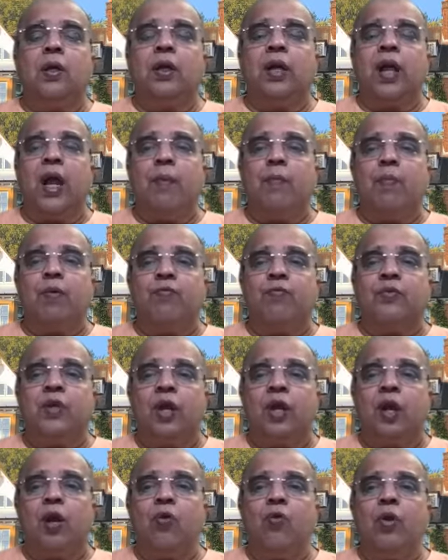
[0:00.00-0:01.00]
type of
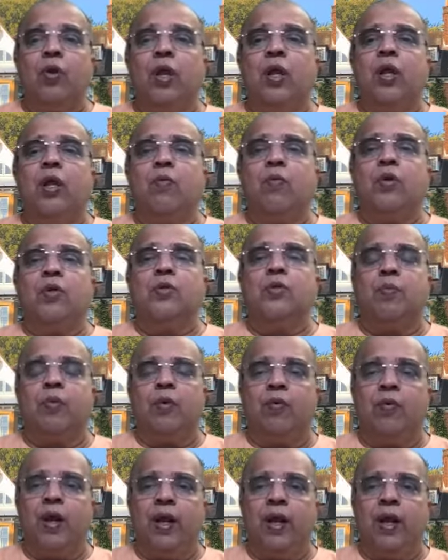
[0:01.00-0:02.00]
surrounding he was
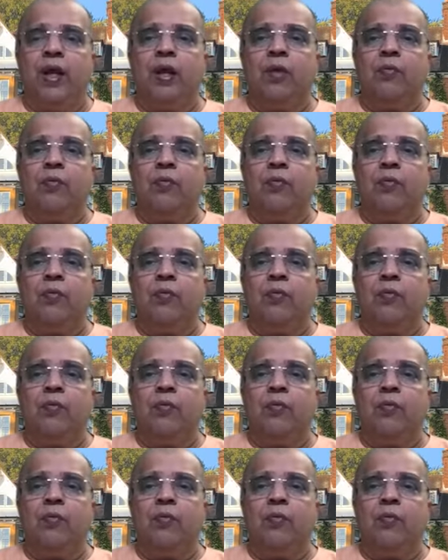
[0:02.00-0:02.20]
provided.